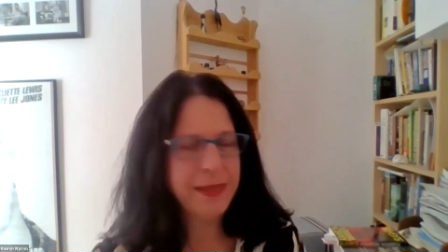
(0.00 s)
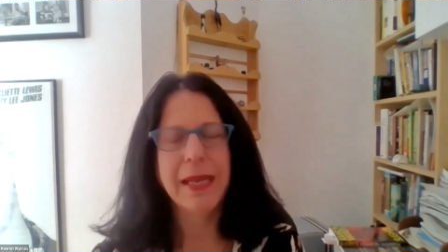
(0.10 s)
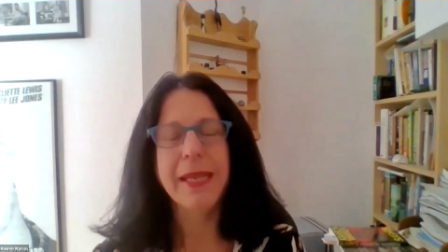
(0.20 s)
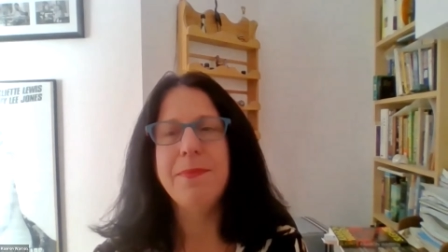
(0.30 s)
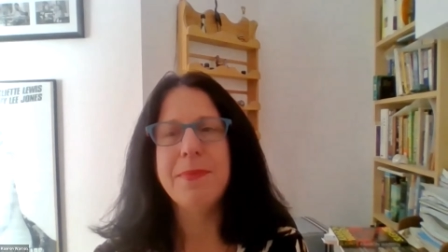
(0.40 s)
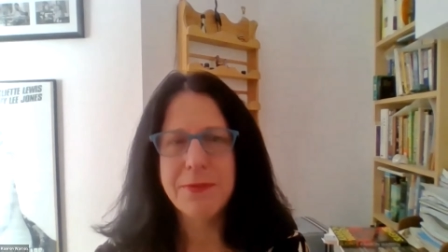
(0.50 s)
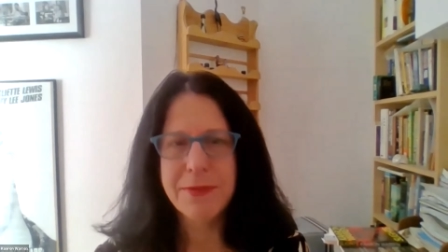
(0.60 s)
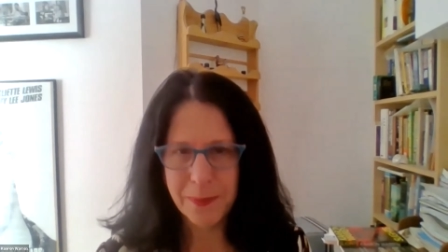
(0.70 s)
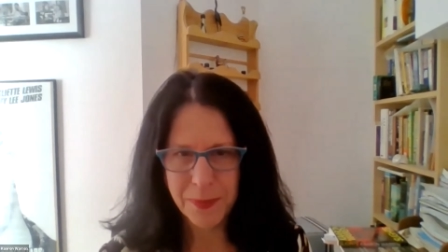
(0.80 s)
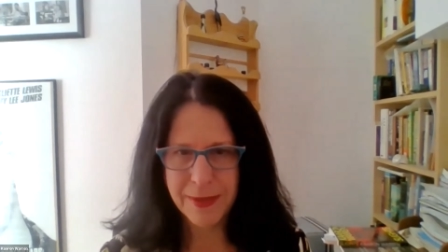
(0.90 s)
glimpse of
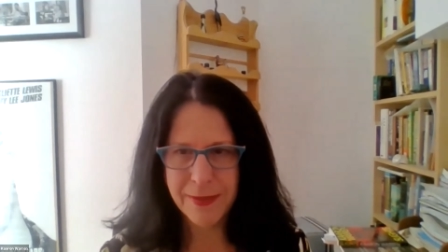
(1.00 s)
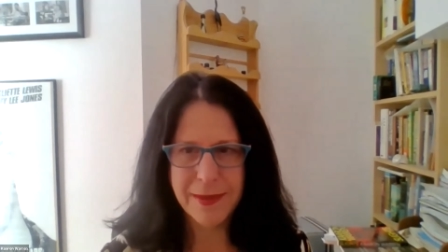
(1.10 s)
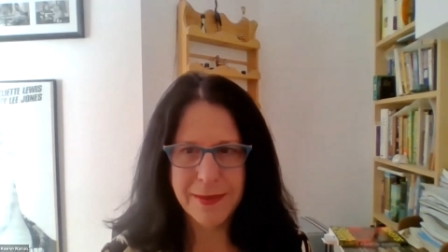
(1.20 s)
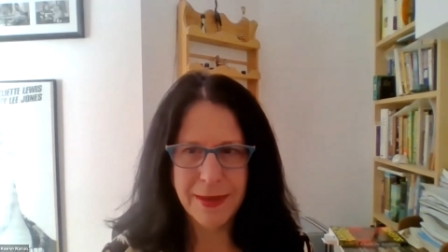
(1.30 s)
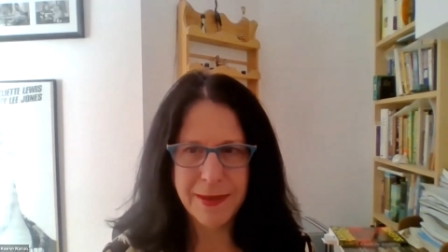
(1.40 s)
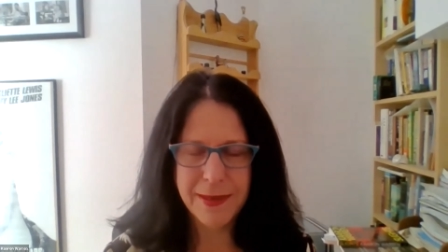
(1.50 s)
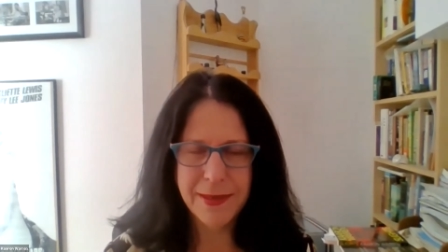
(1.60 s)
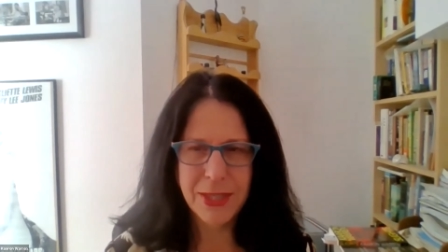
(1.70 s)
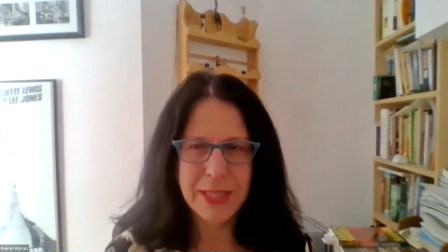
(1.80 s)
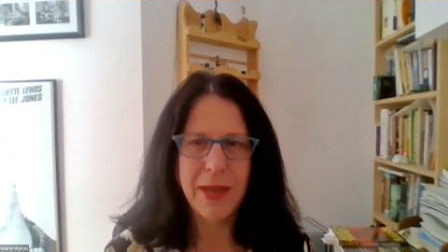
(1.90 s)
something that I
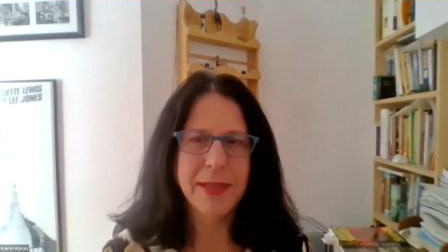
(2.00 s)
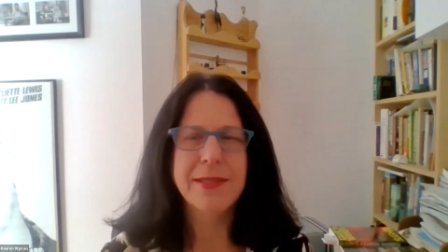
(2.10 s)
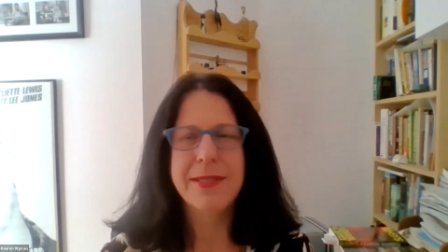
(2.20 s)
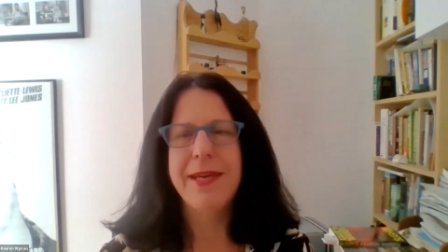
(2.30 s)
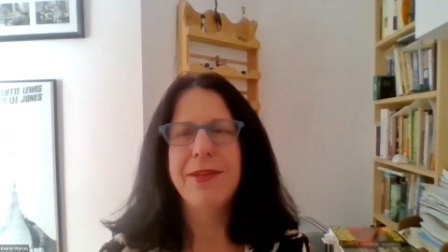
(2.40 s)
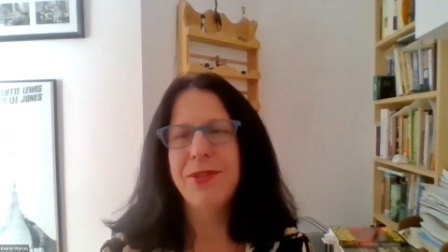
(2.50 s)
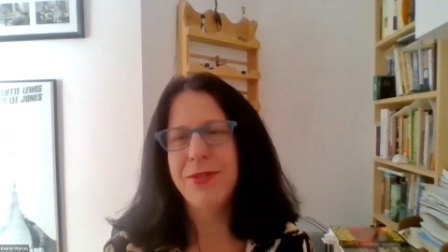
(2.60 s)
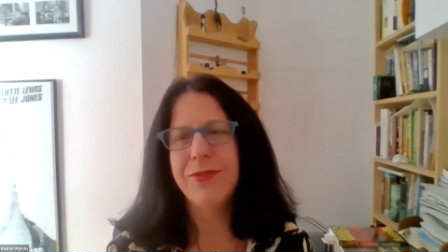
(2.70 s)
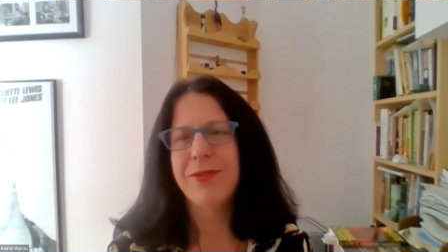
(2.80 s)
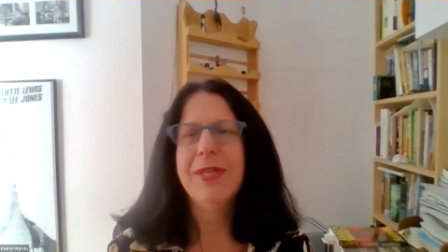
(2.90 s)
just like the sound of.